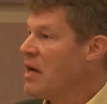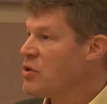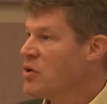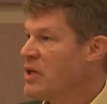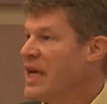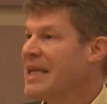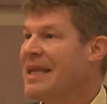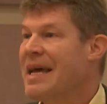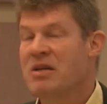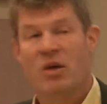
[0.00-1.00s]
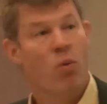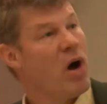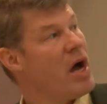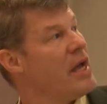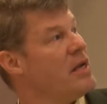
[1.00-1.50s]
certainly
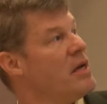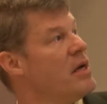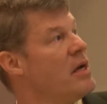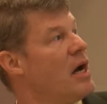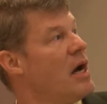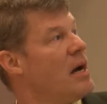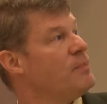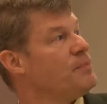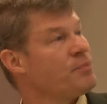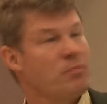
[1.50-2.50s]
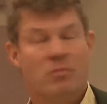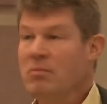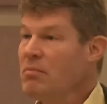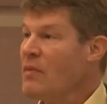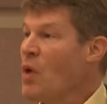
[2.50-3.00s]
Atlantic-wide,
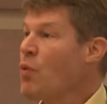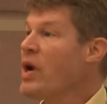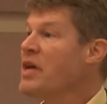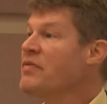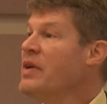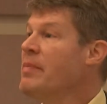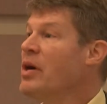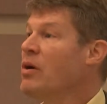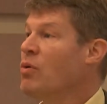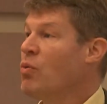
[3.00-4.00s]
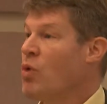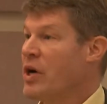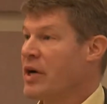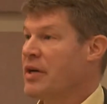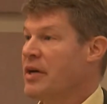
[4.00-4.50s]
whereas female
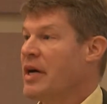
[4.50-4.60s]
work